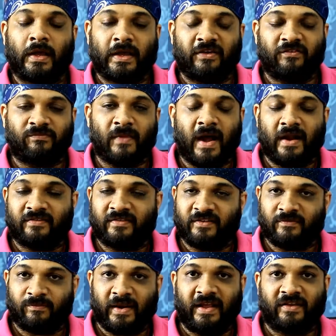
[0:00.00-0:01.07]
If Mars
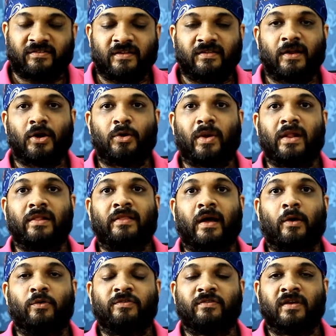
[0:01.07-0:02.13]
is placed in the 12th
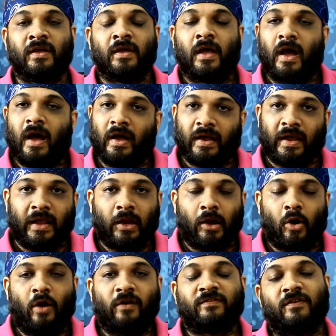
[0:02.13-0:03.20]
house, again
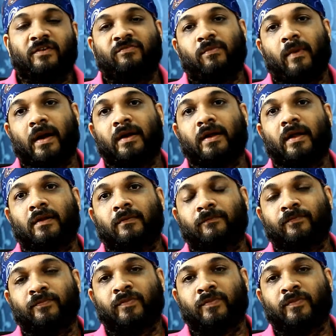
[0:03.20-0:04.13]
loss of partner